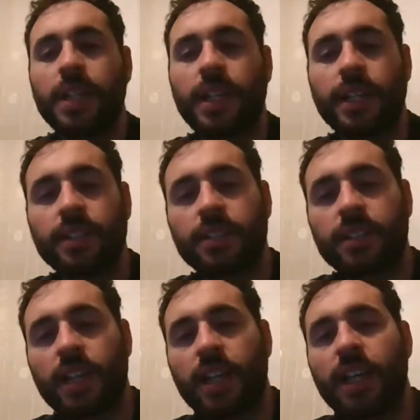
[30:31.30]

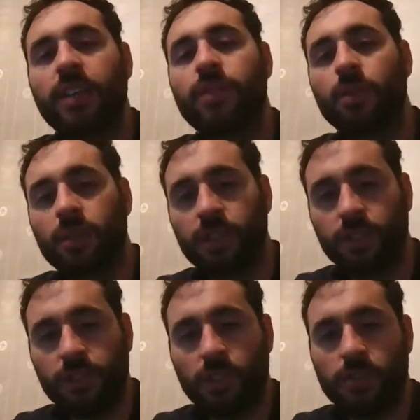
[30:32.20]
and if you
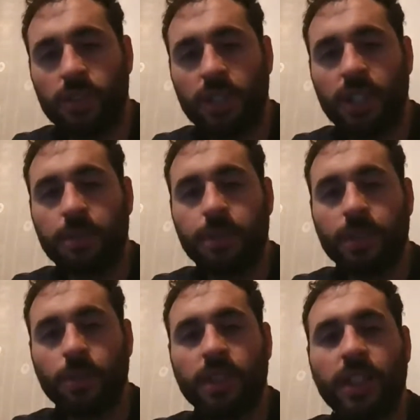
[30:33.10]
reduce the overlap,
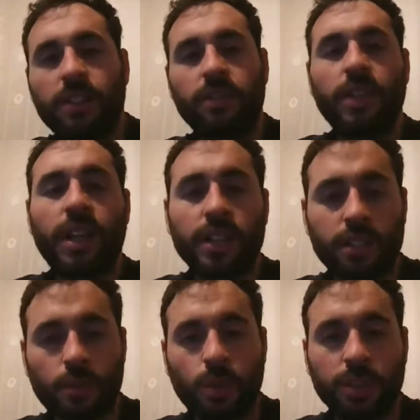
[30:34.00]
you will have idle
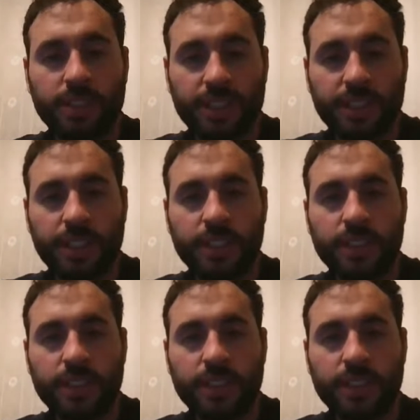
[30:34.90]
quality again.